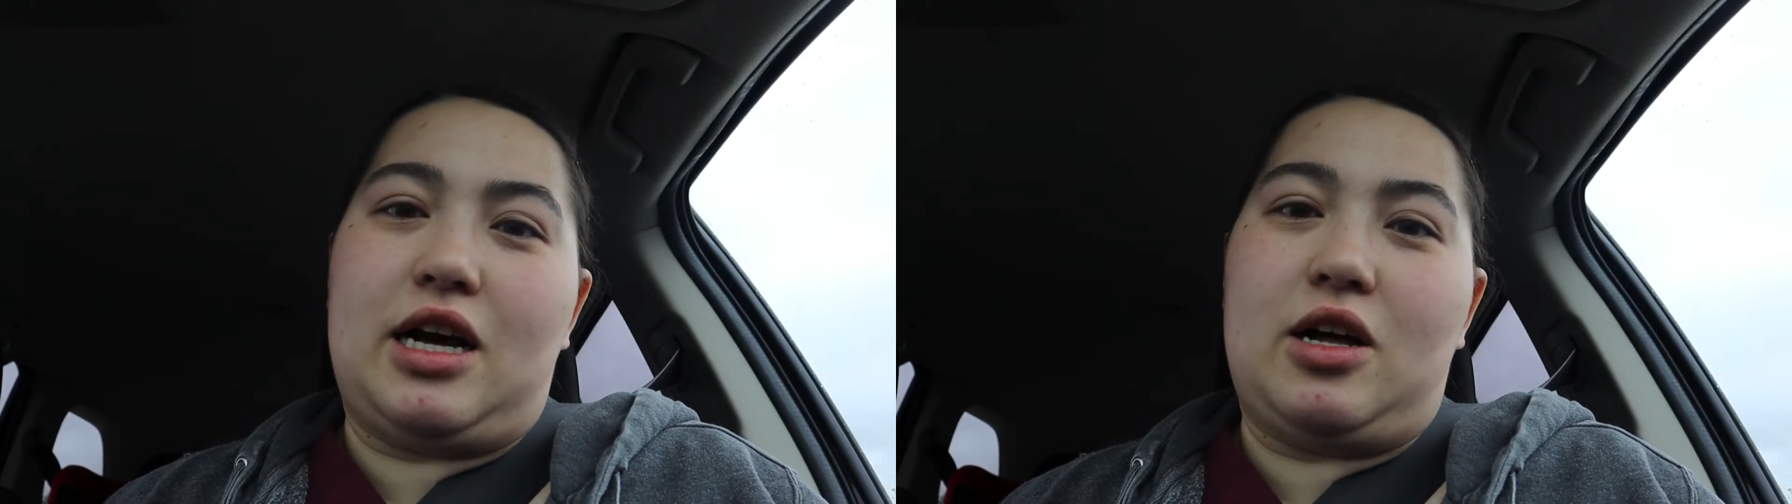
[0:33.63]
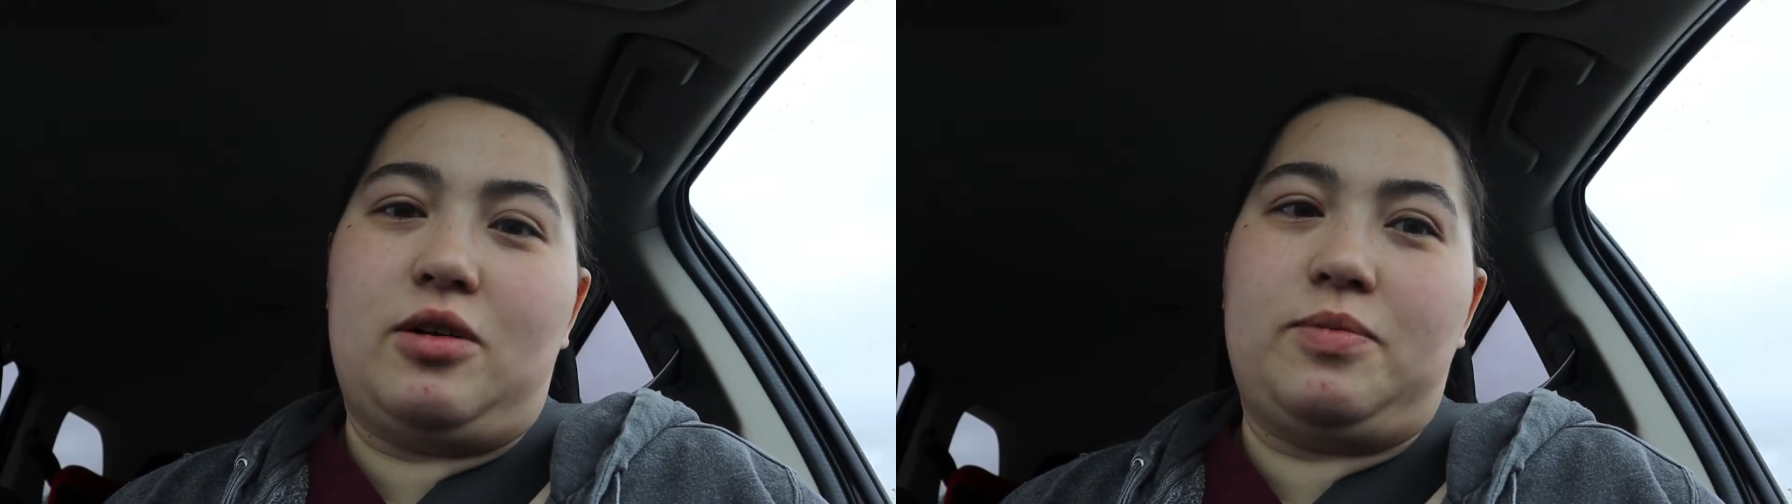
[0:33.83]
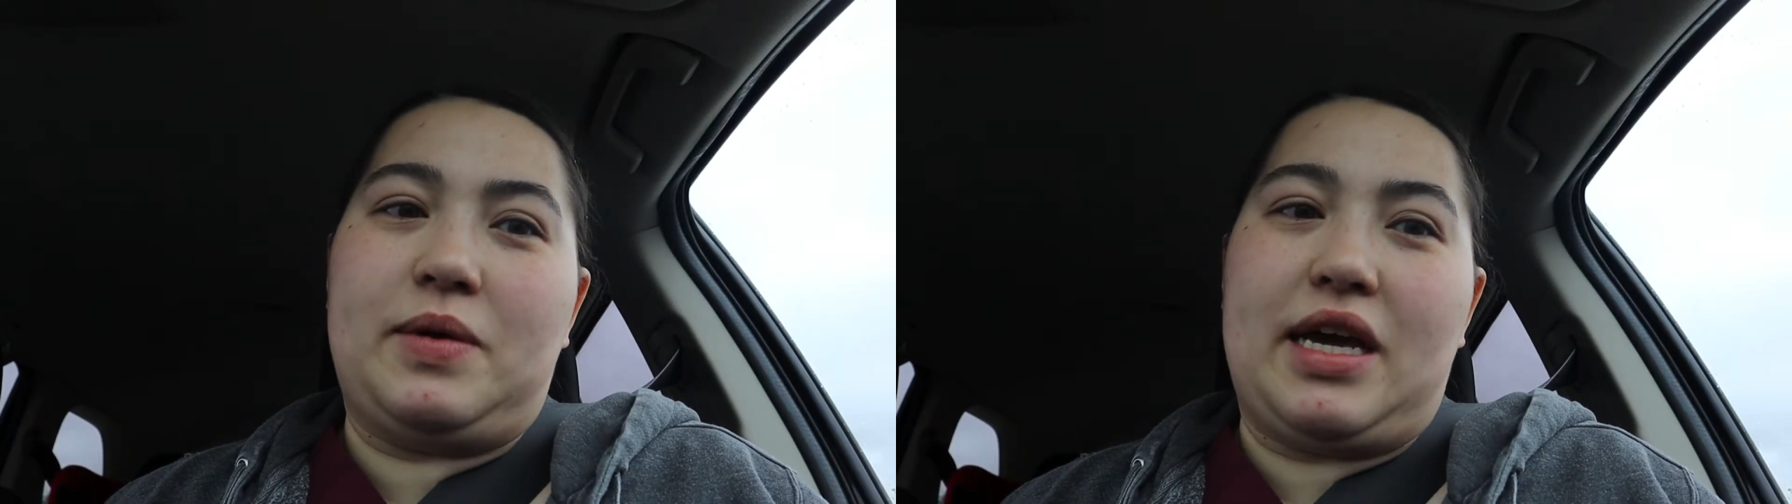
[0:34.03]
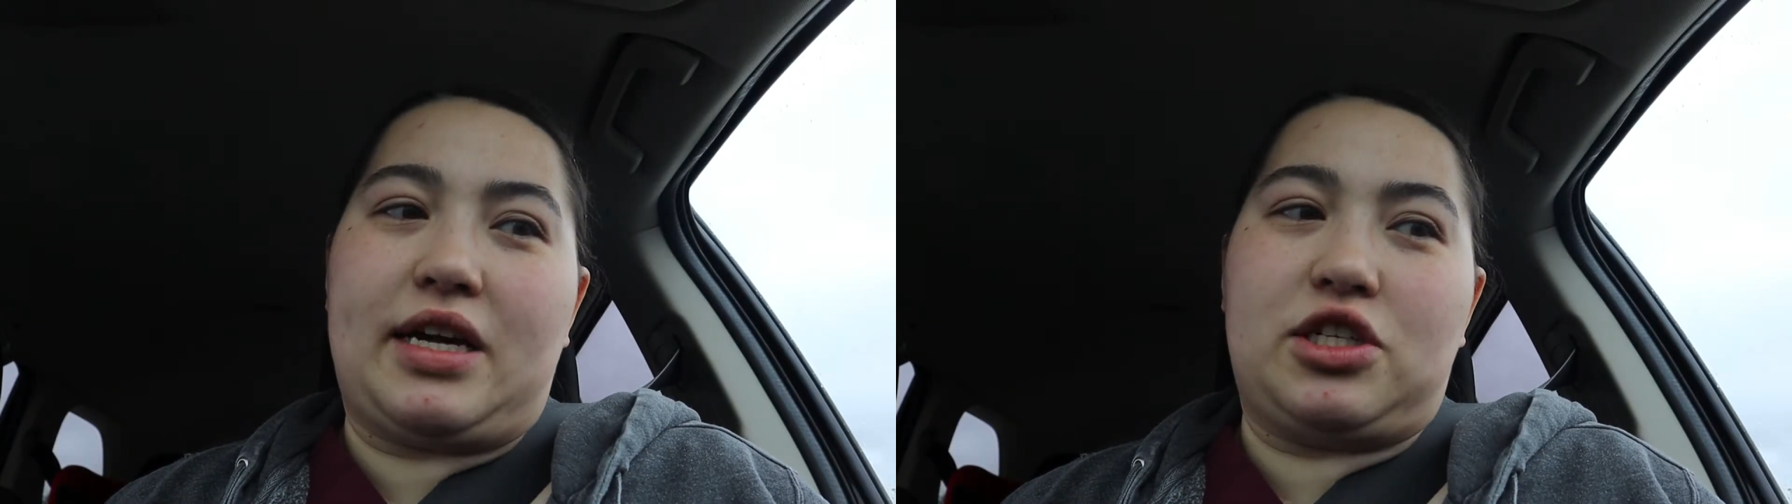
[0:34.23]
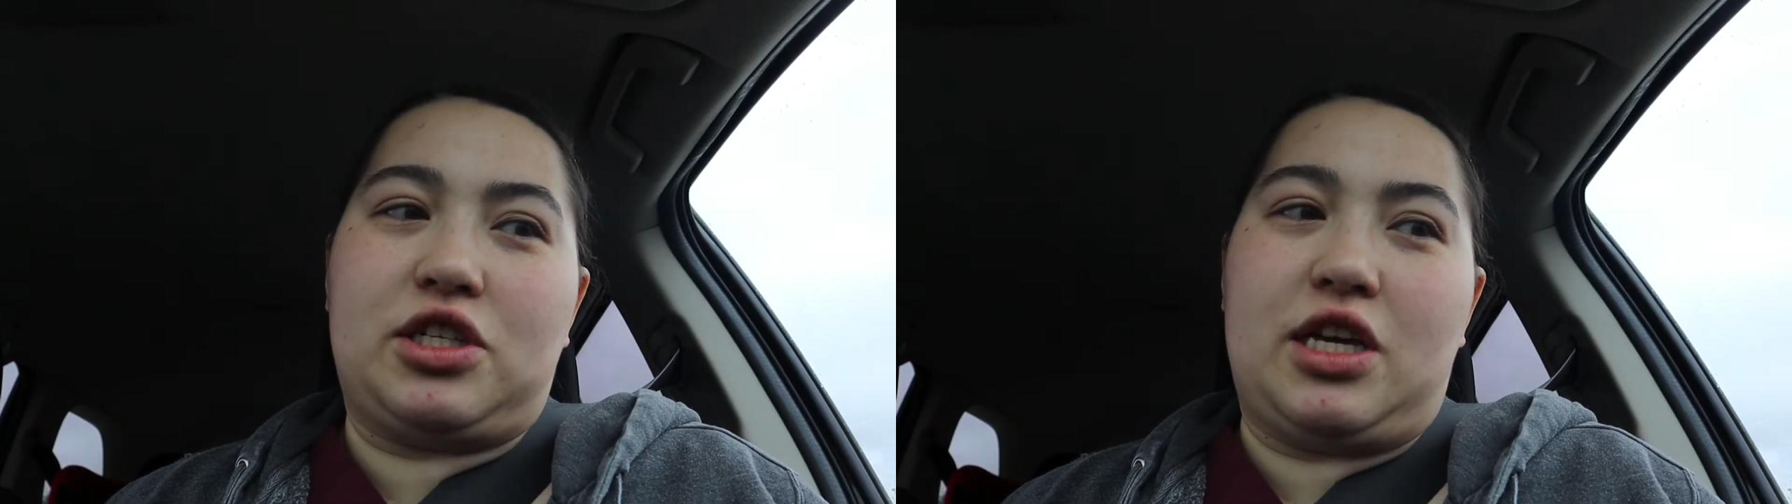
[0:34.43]
I'll be
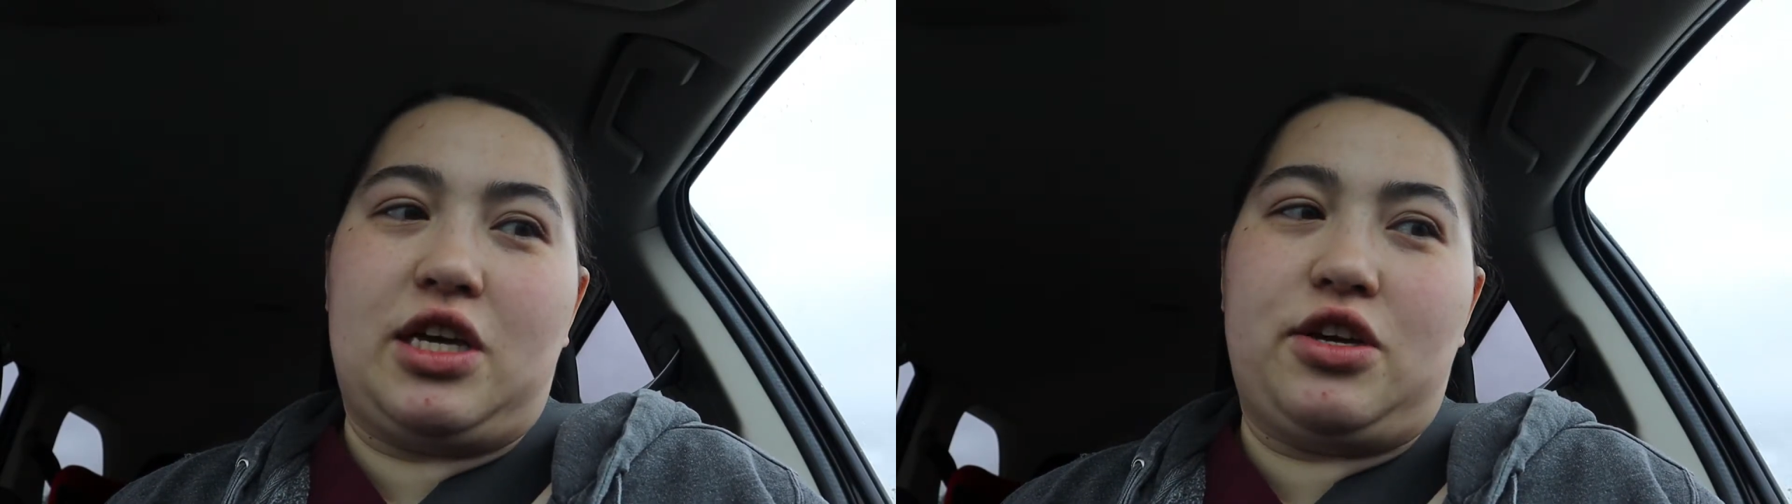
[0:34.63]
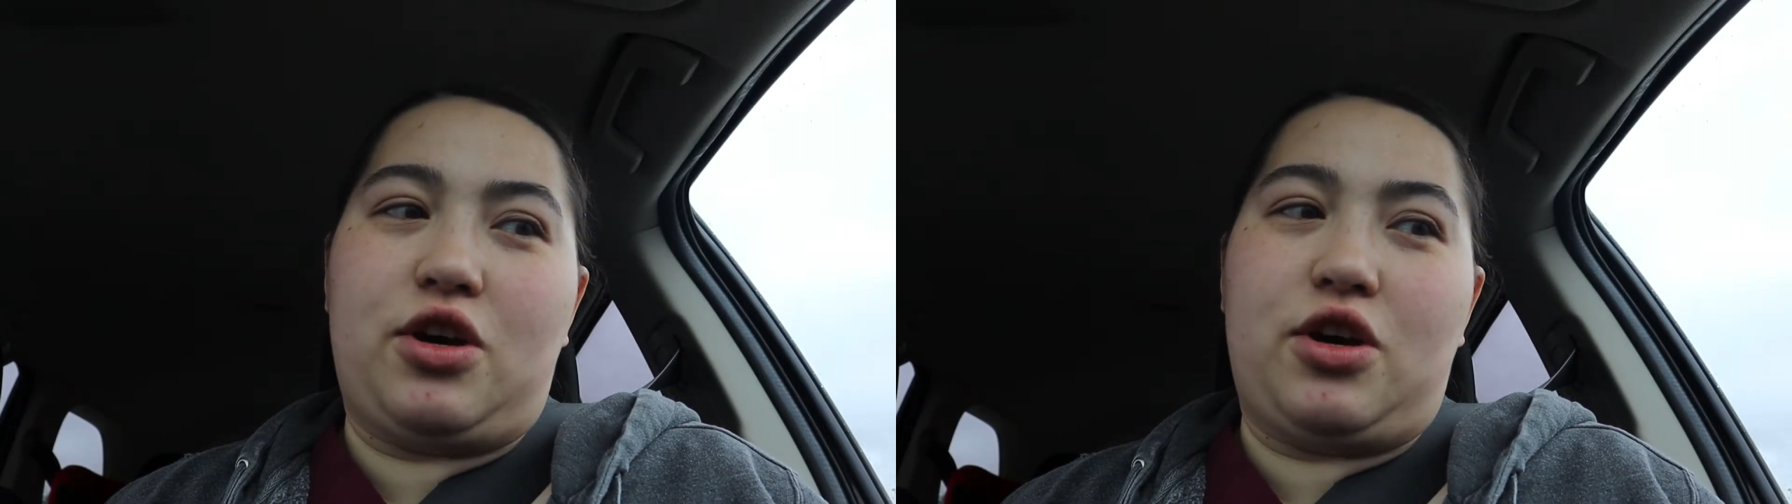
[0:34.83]
actually